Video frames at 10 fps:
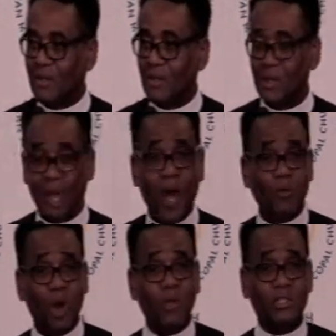God's
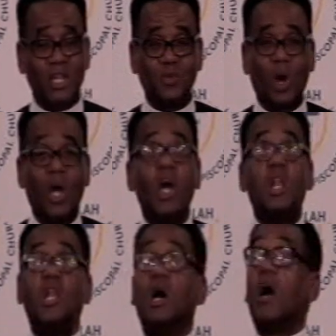word says what?
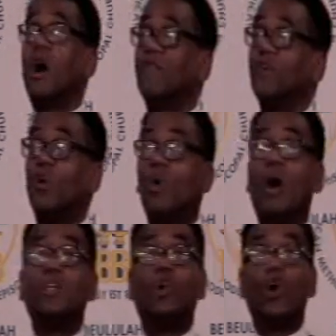Love your
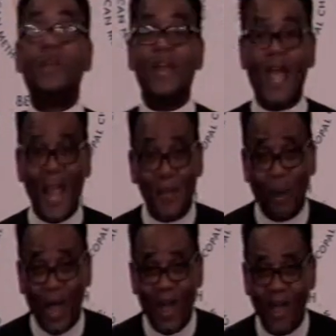what? Your
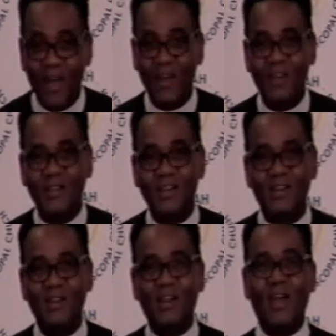neighbor
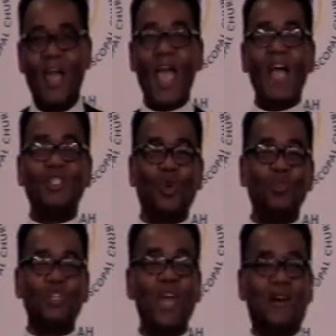as
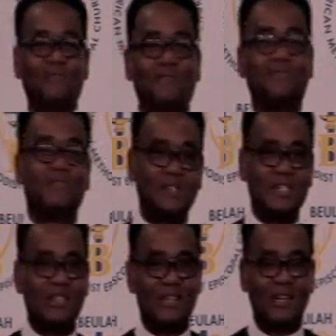yourself.
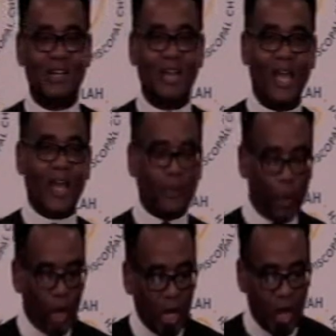And if
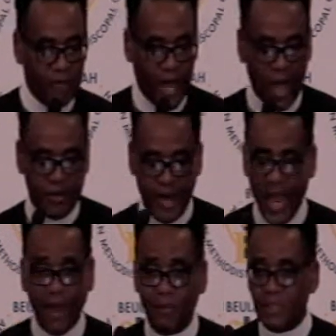we're loving our
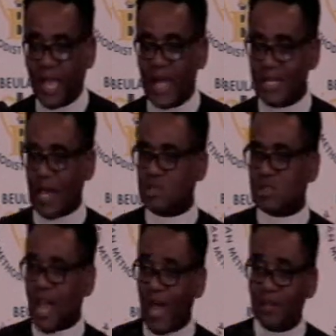neighbors as
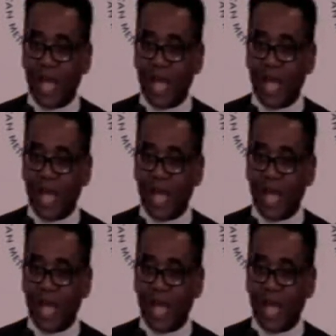ourselves,